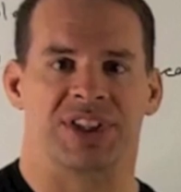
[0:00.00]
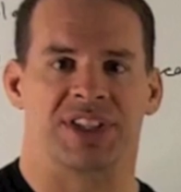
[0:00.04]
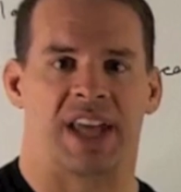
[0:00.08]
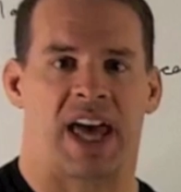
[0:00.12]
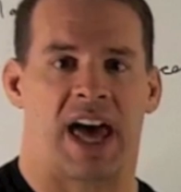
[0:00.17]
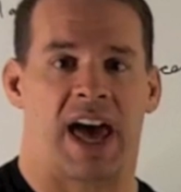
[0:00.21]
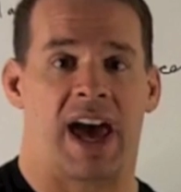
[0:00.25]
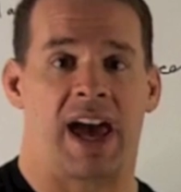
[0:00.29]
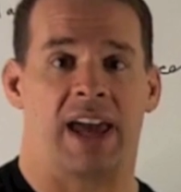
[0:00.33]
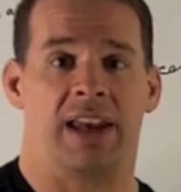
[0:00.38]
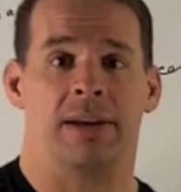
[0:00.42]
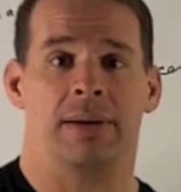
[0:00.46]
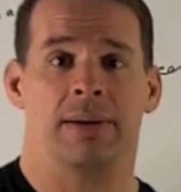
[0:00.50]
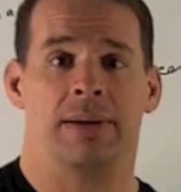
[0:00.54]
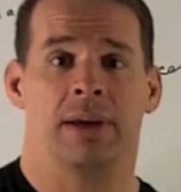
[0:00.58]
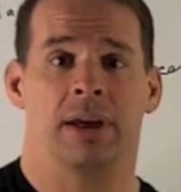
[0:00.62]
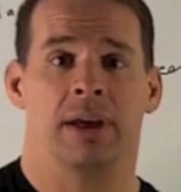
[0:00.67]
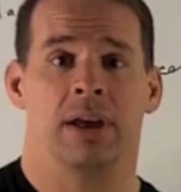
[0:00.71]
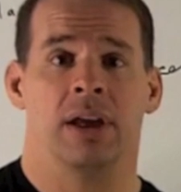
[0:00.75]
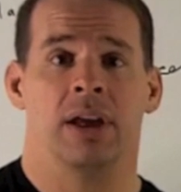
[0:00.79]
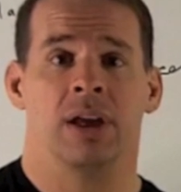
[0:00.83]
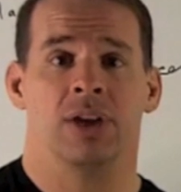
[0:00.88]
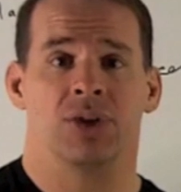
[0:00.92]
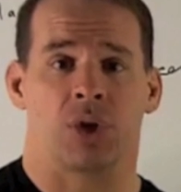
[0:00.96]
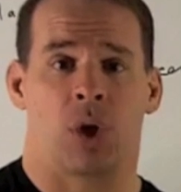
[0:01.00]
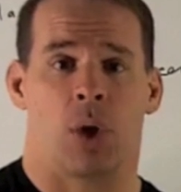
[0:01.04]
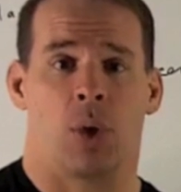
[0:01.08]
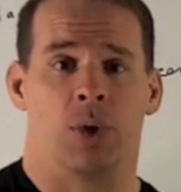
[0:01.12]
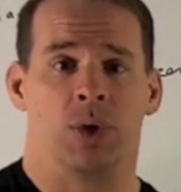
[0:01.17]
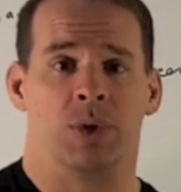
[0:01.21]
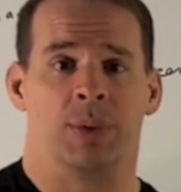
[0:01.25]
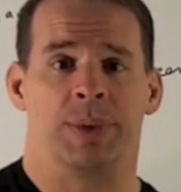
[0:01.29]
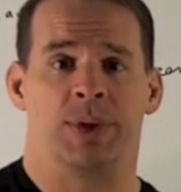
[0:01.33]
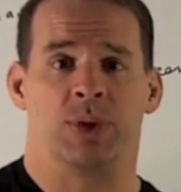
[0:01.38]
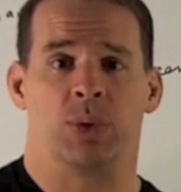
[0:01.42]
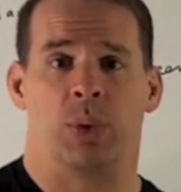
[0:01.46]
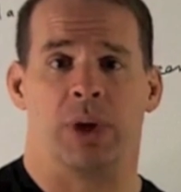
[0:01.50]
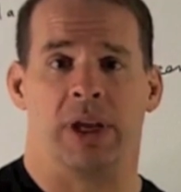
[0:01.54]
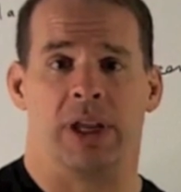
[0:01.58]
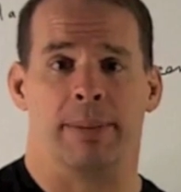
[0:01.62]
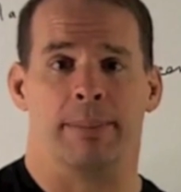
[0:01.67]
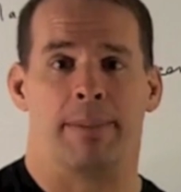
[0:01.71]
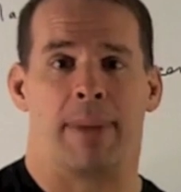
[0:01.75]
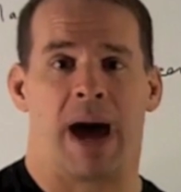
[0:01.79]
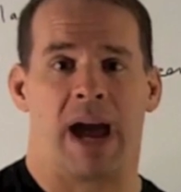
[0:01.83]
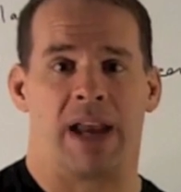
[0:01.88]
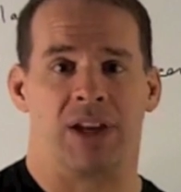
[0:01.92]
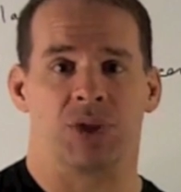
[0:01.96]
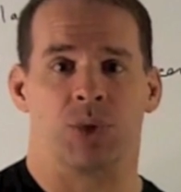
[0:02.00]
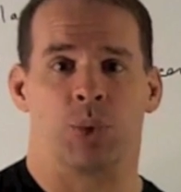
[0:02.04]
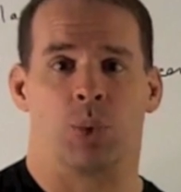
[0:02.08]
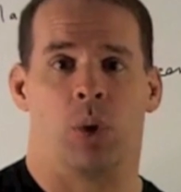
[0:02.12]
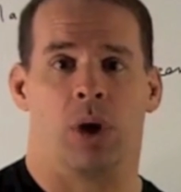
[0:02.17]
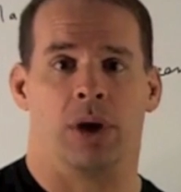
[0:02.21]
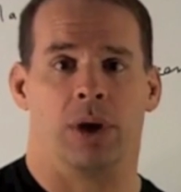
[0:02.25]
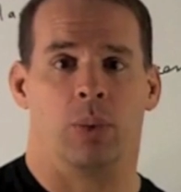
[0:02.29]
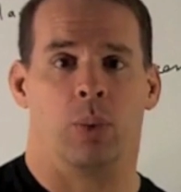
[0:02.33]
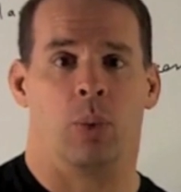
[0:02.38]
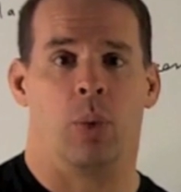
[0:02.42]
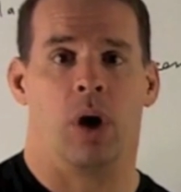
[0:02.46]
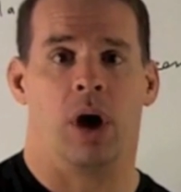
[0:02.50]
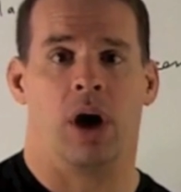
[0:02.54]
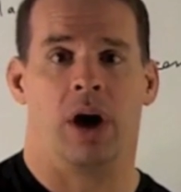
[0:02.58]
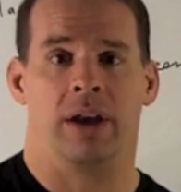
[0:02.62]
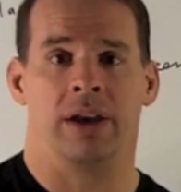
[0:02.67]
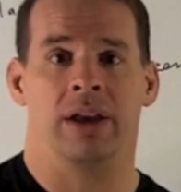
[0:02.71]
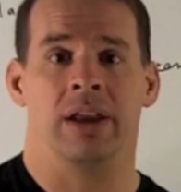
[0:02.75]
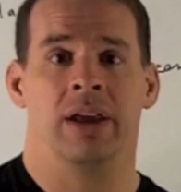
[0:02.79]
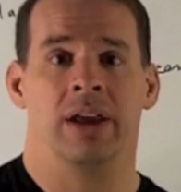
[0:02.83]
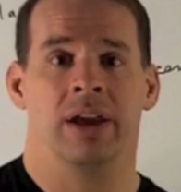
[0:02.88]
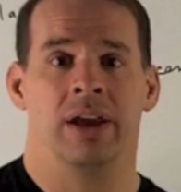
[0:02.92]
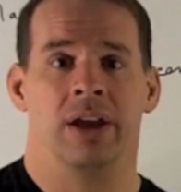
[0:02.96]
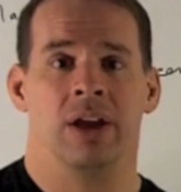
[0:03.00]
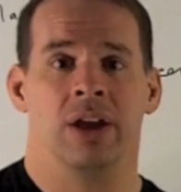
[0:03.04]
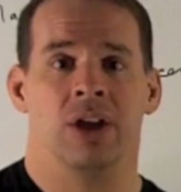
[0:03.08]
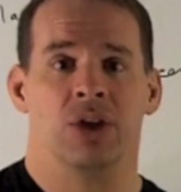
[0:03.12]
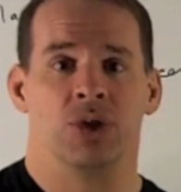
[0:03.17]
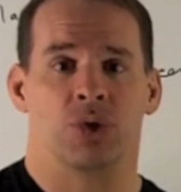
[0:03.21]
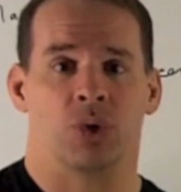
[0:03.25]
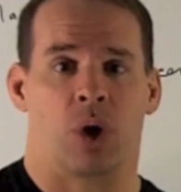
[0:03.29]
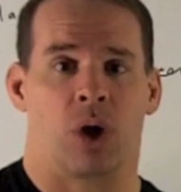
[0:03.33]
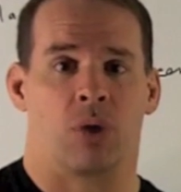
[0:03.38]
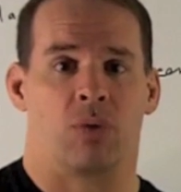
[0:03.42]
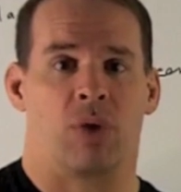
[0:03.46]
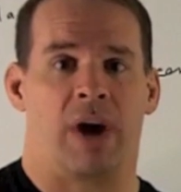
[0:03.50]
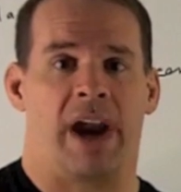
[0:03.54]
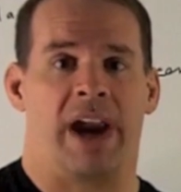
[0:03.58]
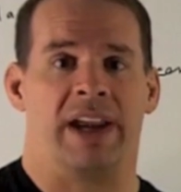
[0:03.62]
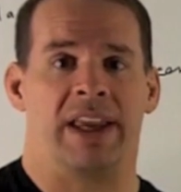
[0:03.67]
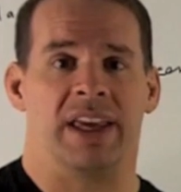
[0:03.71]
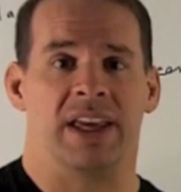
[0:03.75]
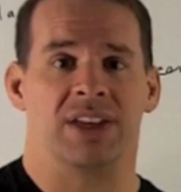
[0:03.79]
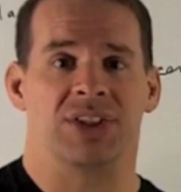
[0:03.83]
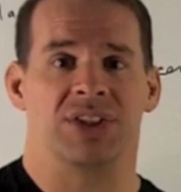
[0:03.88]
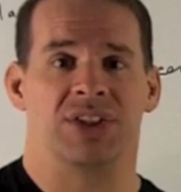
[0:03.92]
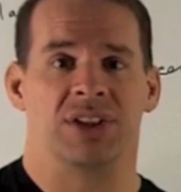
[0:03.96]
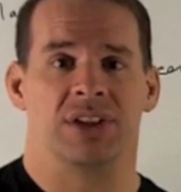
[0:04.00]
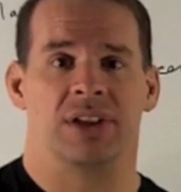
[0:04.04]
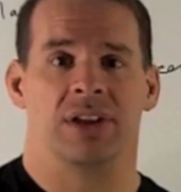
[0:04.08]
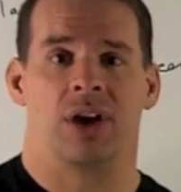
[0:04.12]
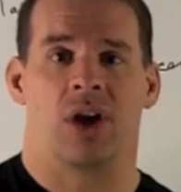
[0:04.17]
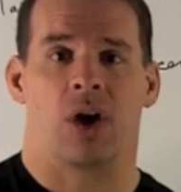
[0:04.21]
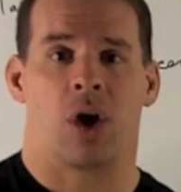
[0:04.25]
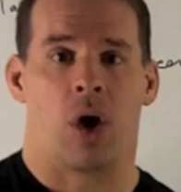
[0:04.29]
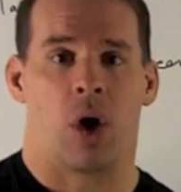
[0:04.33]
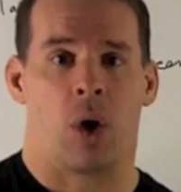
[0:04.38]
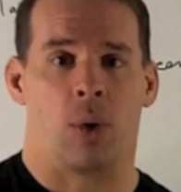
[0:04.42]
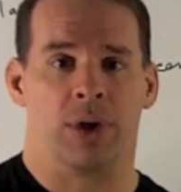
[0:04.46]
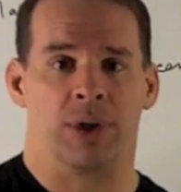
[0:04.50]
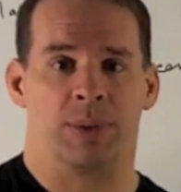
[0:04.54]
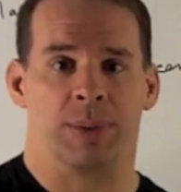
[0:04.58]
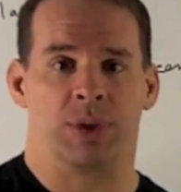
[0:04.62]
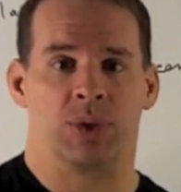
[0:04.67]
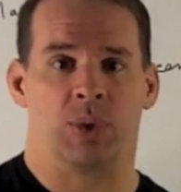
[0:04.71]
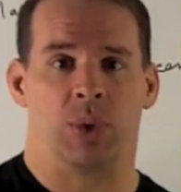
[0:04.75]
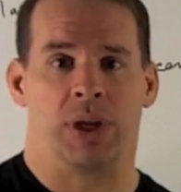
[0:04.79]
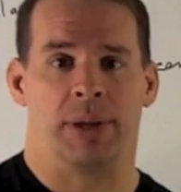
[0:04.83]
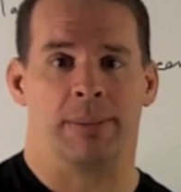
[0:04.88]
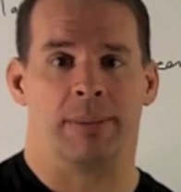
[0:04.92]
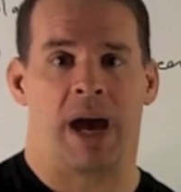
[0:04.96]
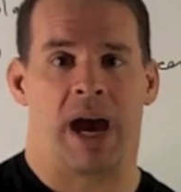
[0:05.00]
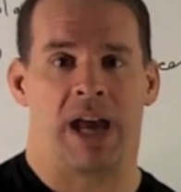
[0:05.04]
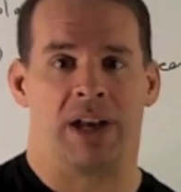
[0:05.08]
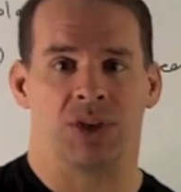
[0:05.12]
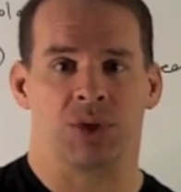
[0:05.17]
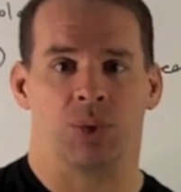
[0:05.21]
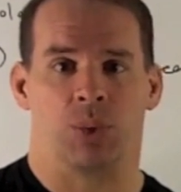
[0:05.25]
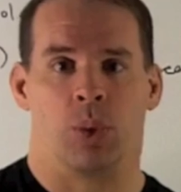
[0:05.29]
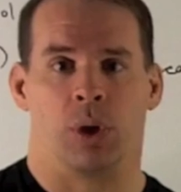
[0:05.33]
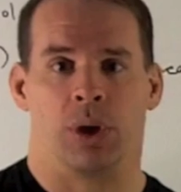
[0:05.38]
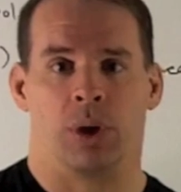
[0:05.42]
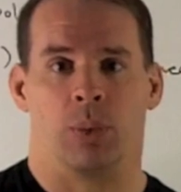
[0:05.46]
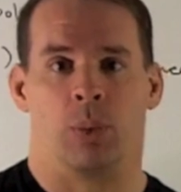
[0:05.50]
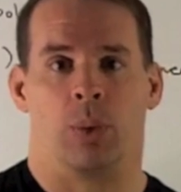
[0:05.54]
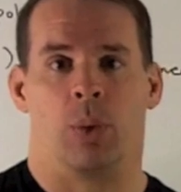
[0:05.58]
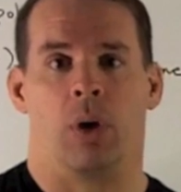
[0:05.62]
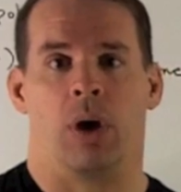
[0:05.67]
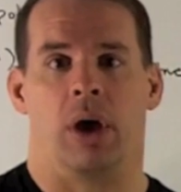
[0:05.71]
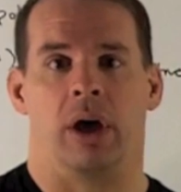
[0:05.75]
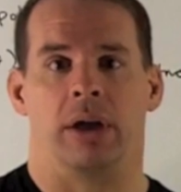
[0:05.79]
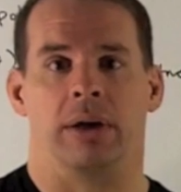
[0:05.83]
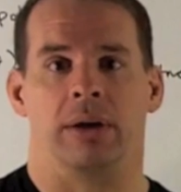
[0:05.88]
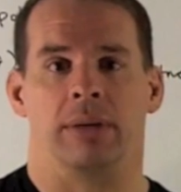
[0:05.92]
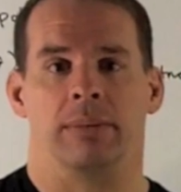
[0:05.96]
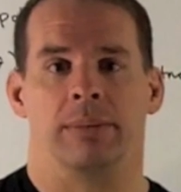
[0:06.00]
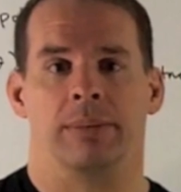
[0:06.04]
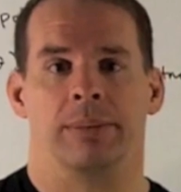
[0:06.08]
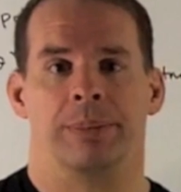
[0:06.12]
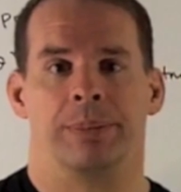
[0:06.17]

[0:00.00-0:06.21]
sine it's always between minus 1 and 1. So our radius, always between minus 1 and 1.